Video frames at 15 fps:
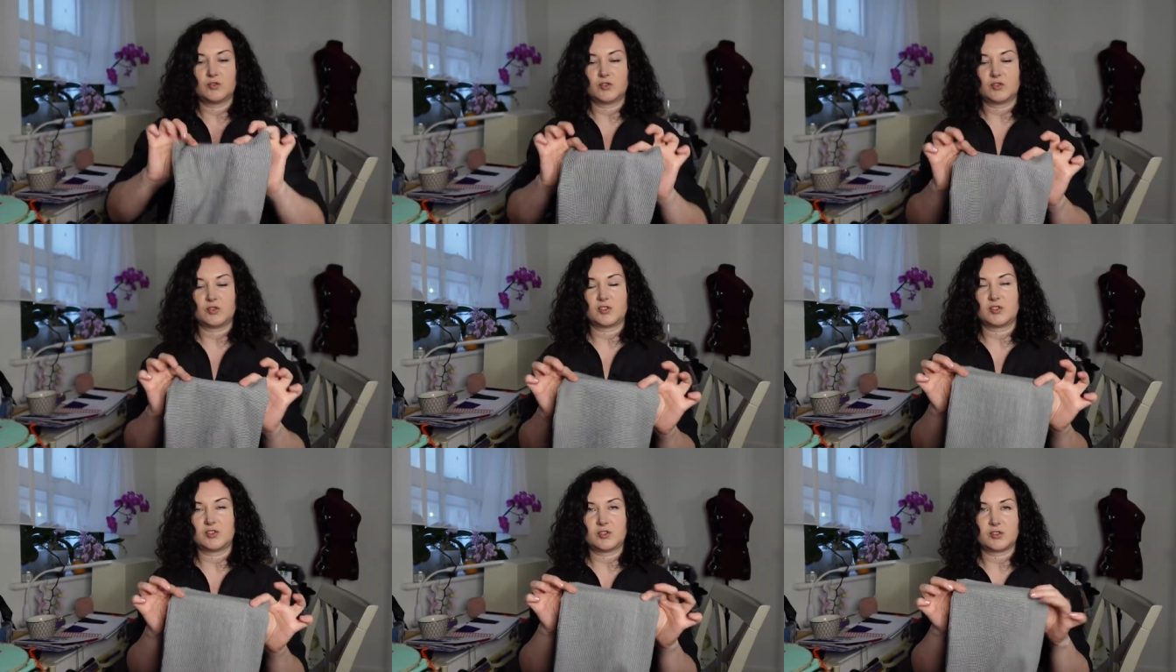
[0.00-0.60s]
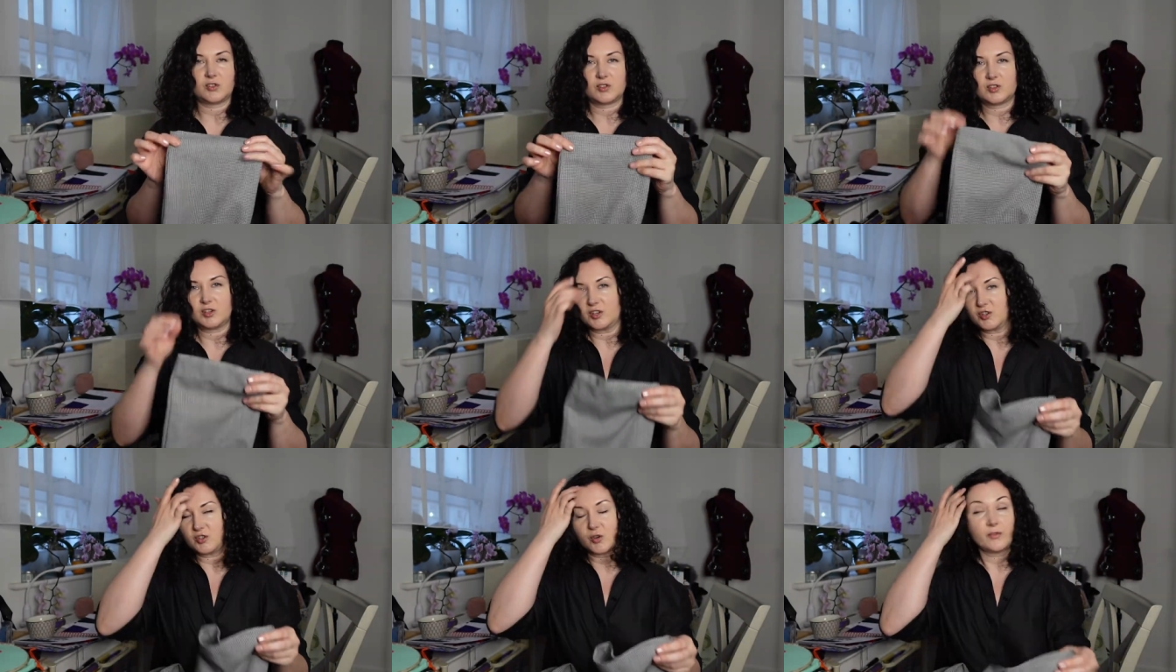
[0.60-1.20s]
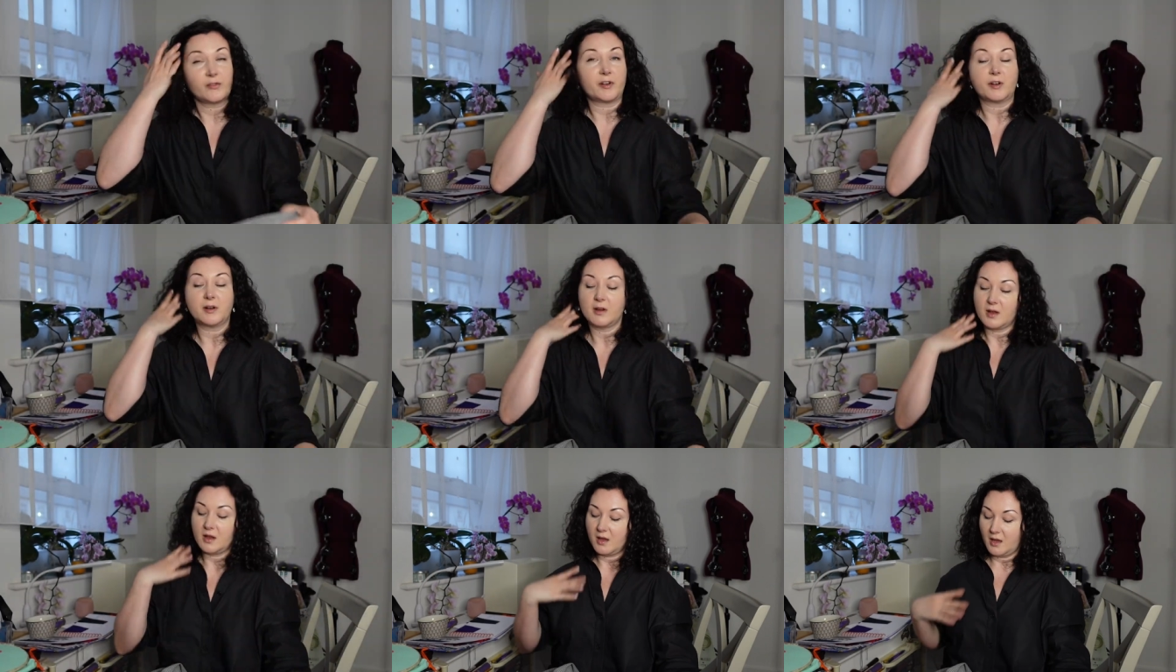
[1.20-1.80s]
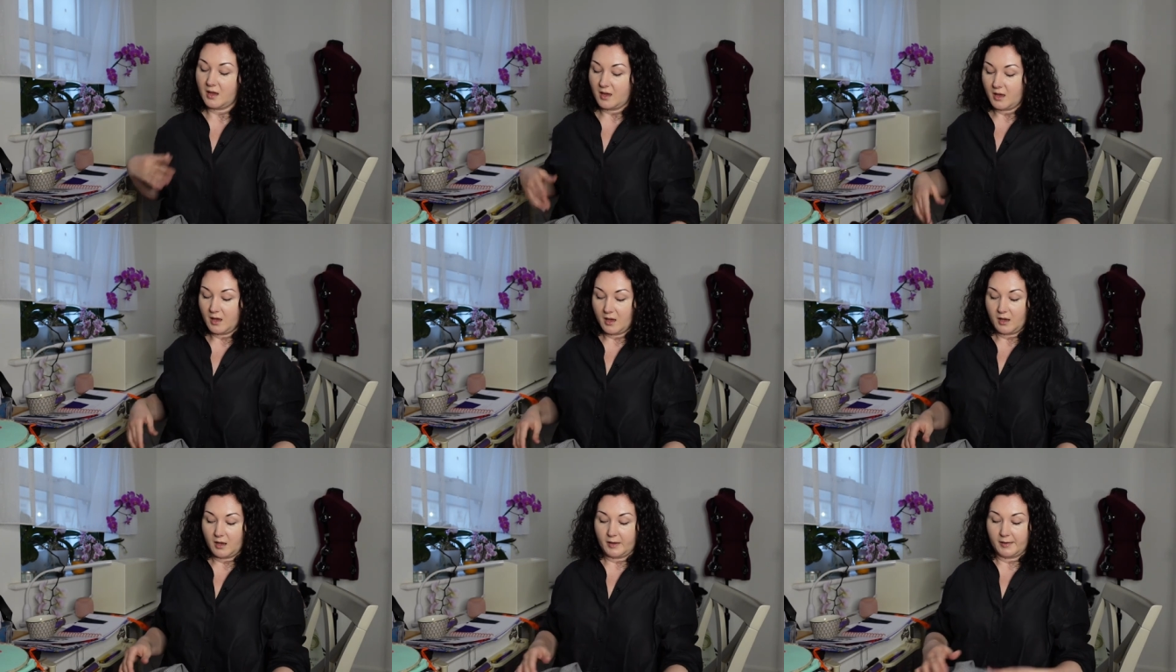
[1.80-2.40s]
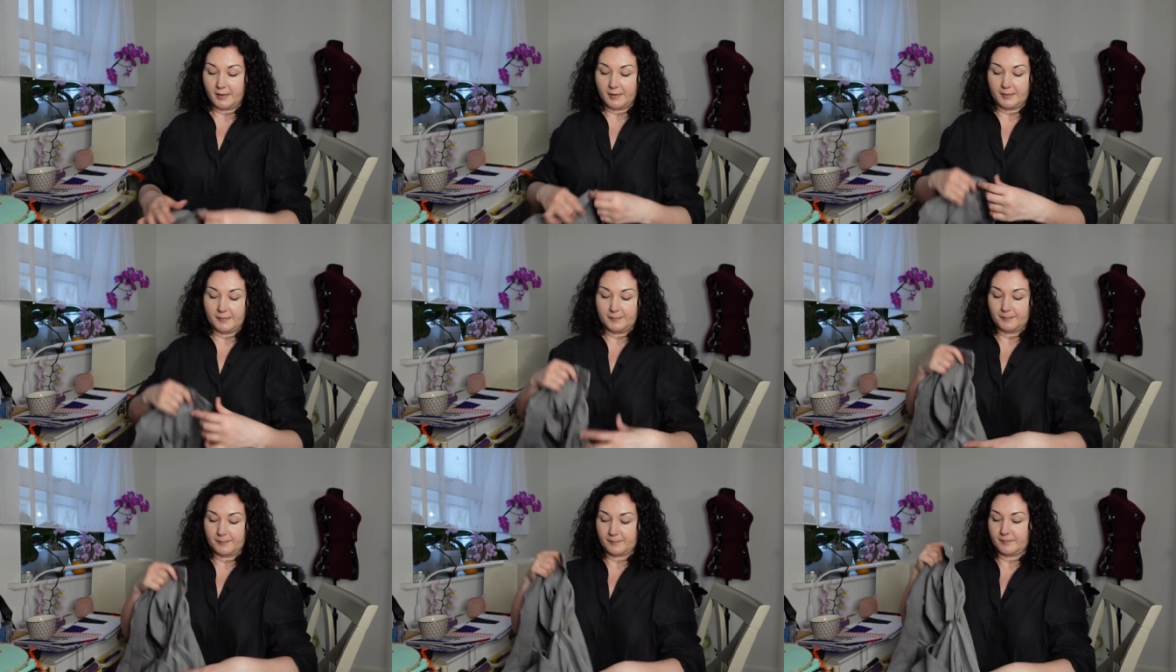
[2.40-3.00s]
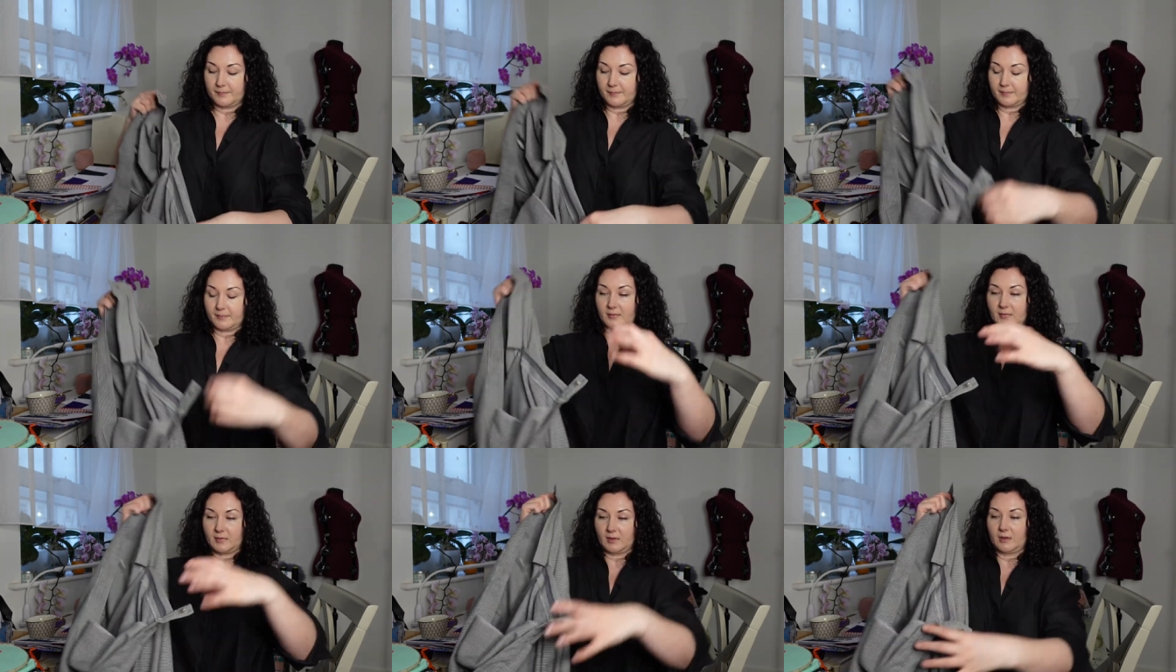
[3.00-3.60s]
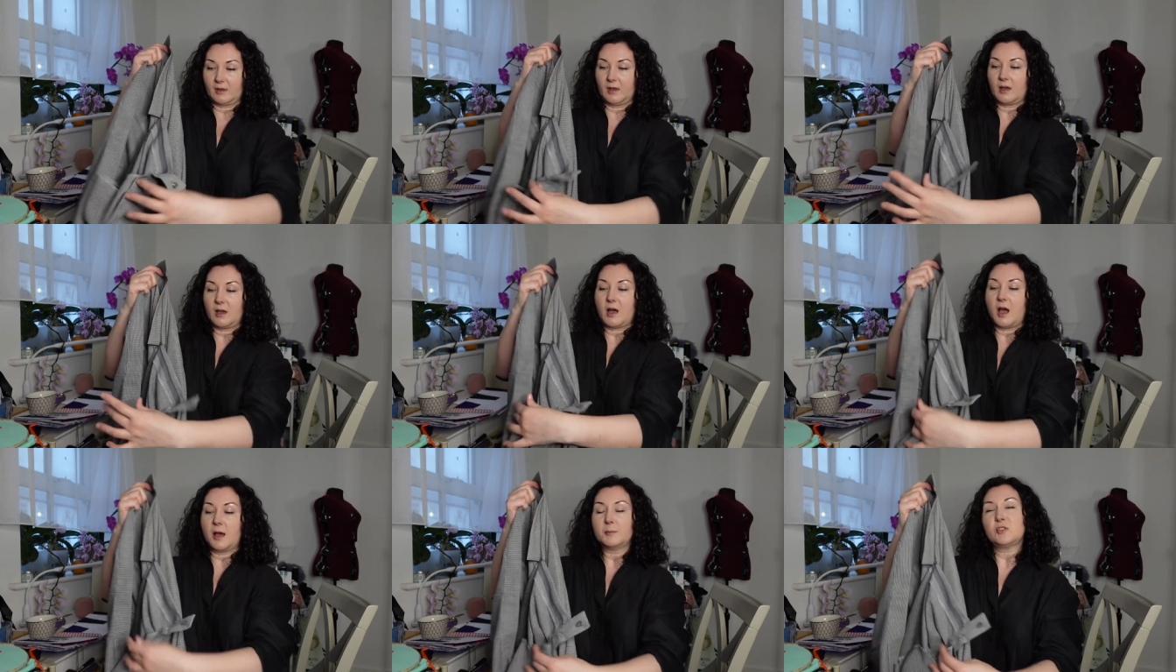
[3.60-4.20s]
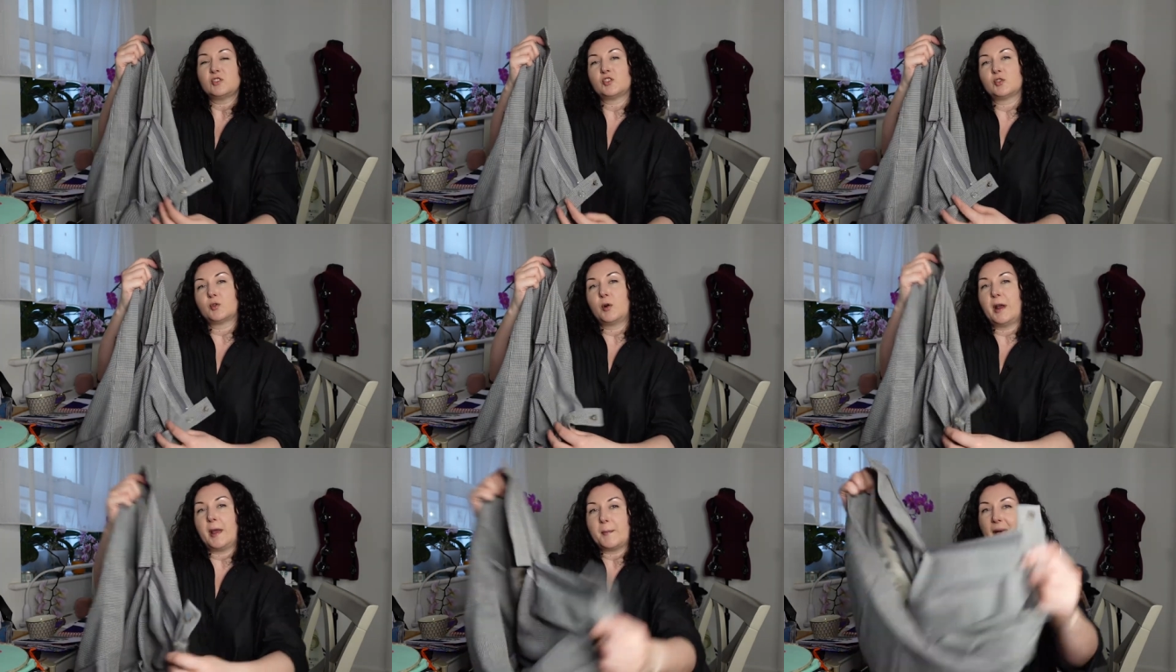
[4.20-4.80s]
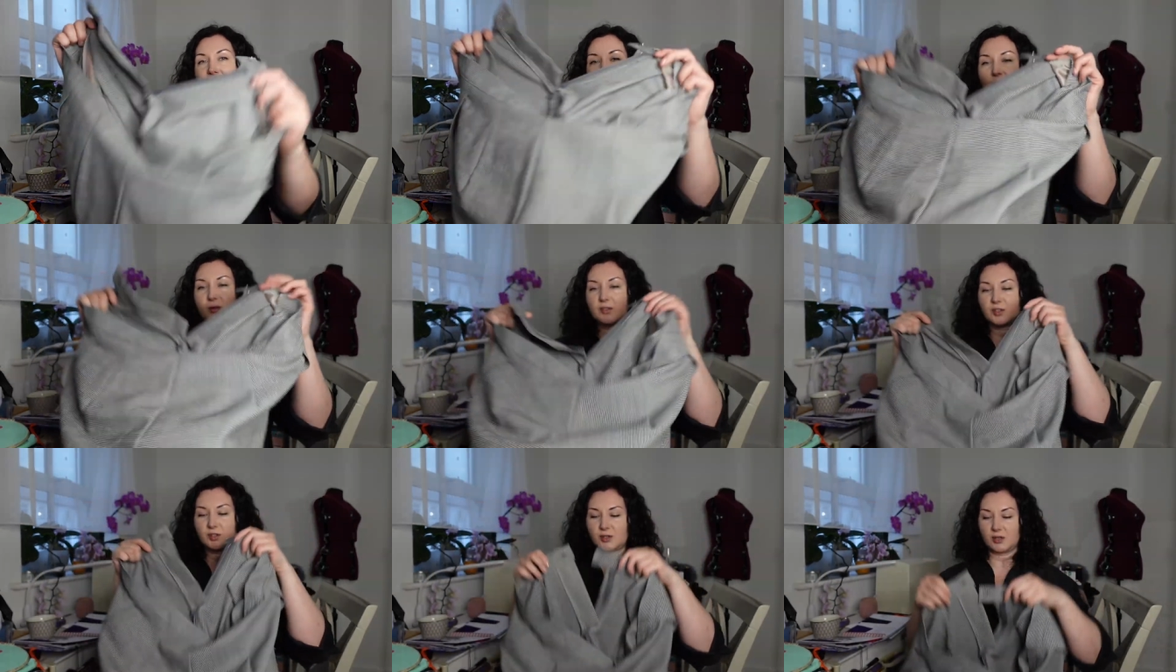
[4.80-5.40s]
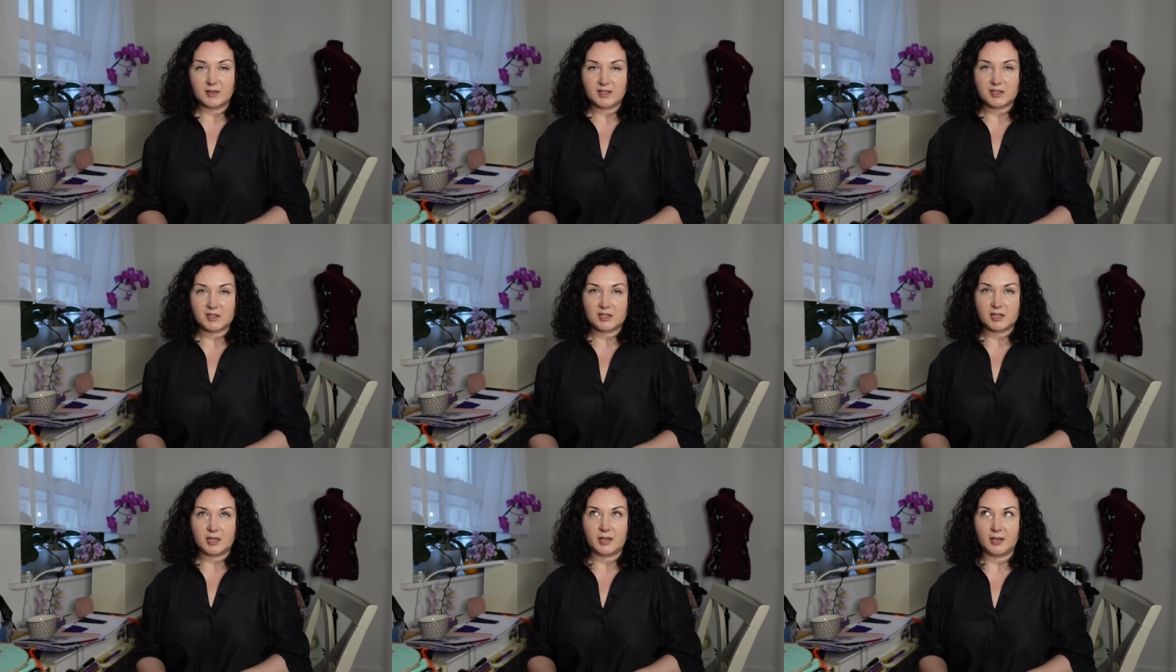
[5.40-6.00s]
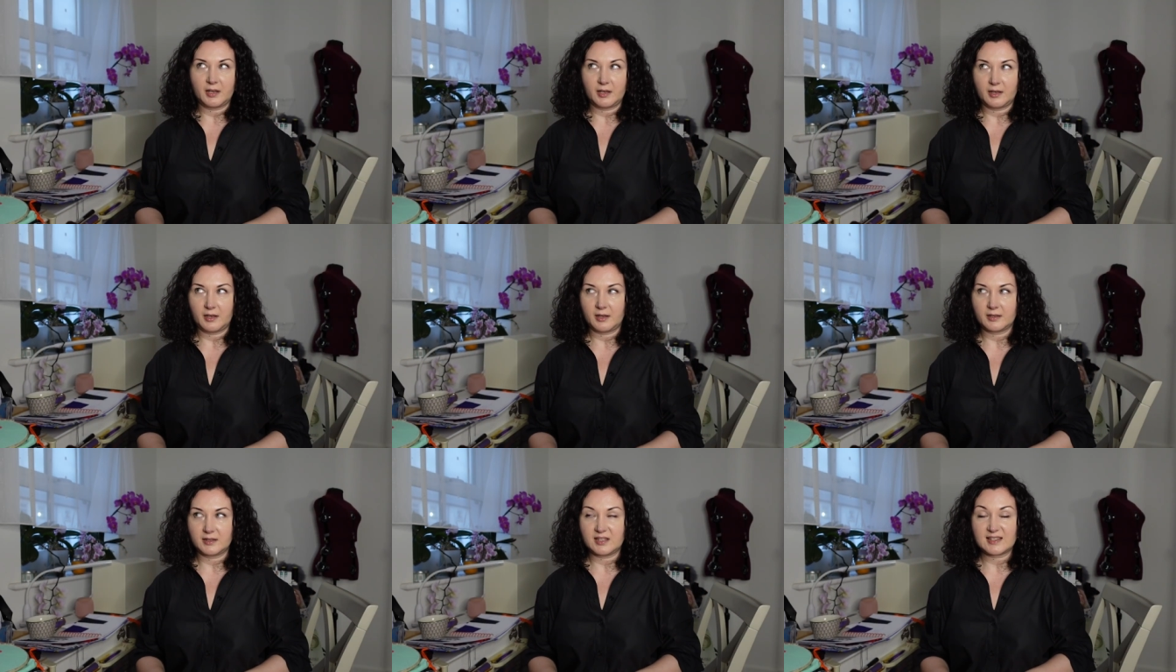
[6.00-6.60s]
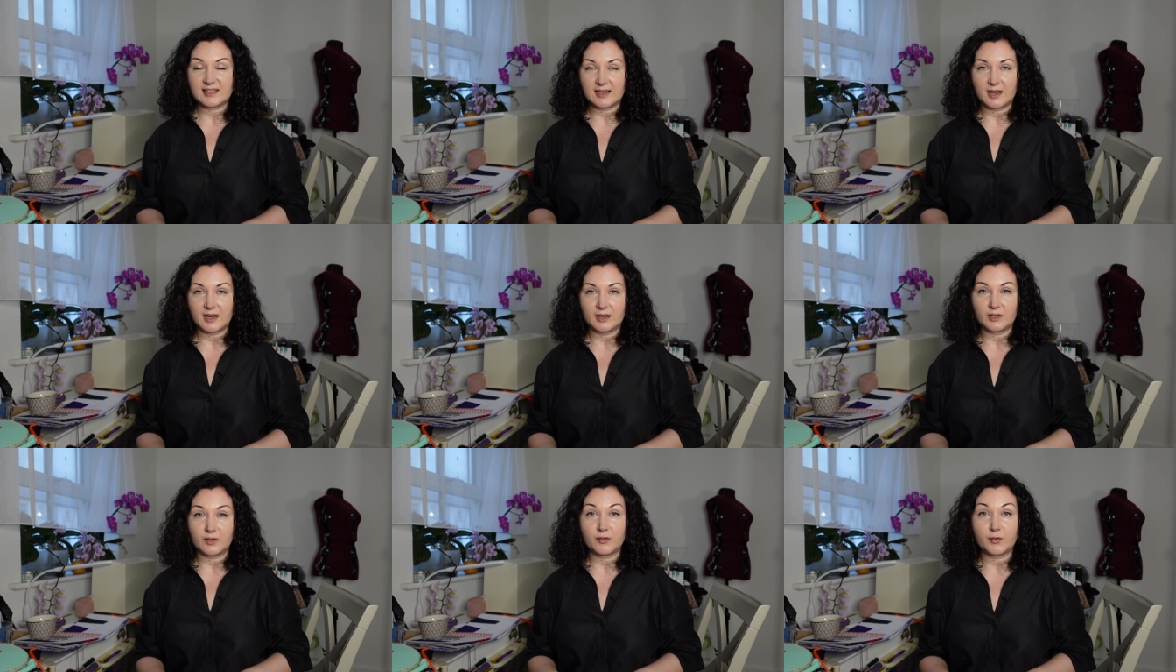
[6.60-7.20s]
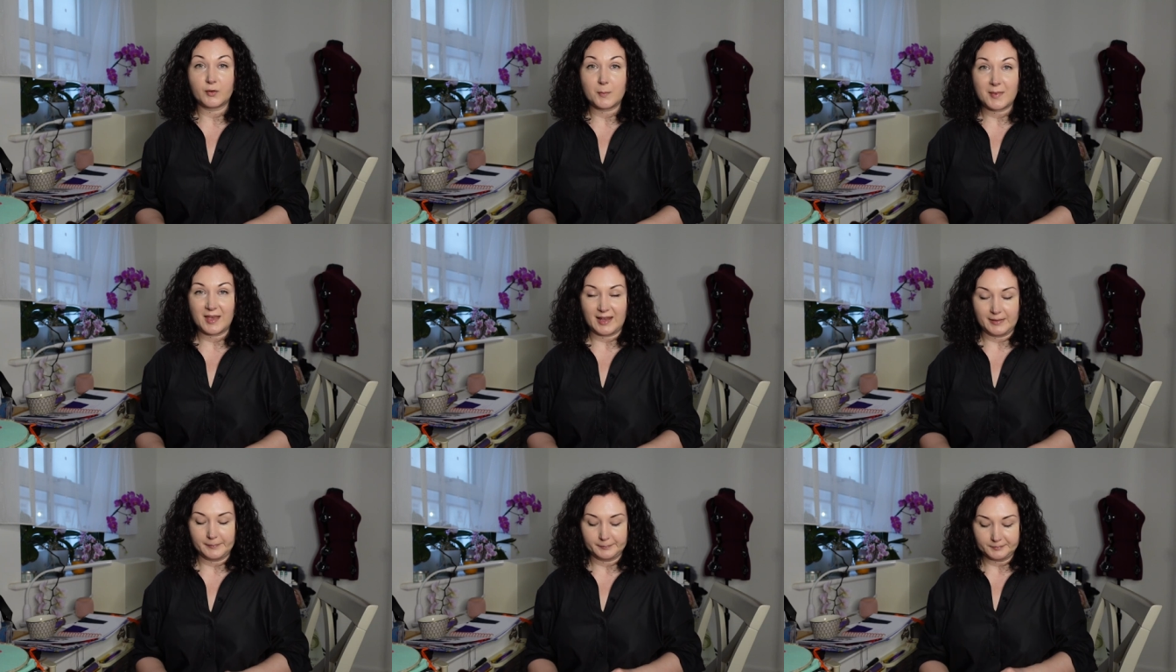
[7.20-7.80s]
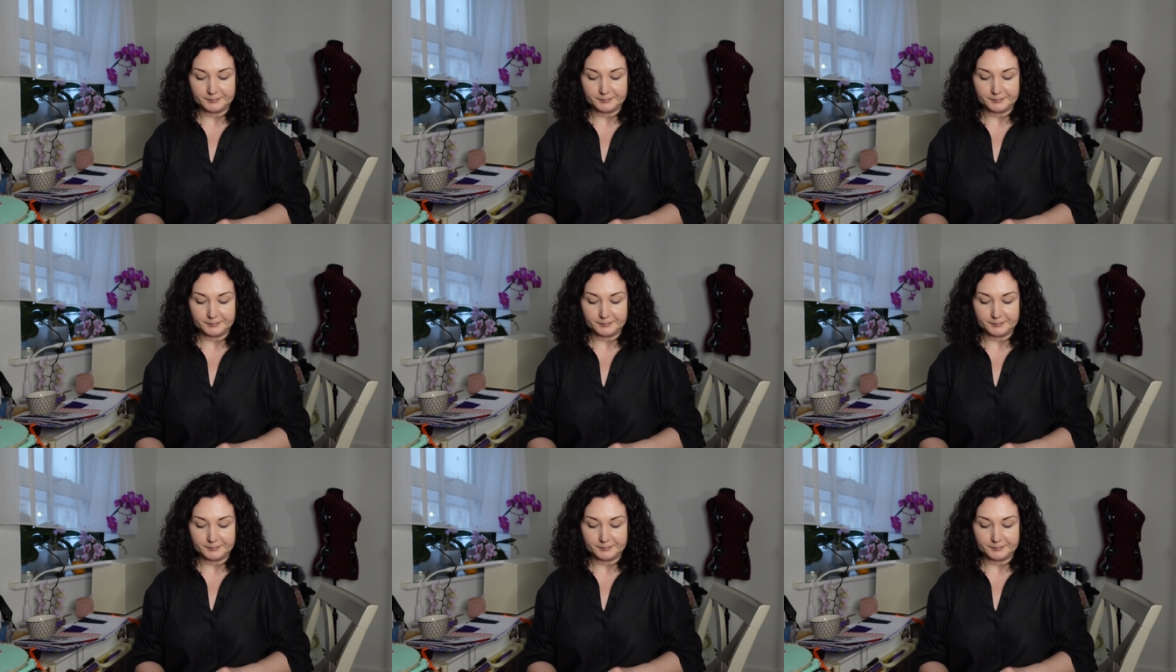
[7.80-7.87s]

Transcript: just stitched over um, I'm not sure about this design for me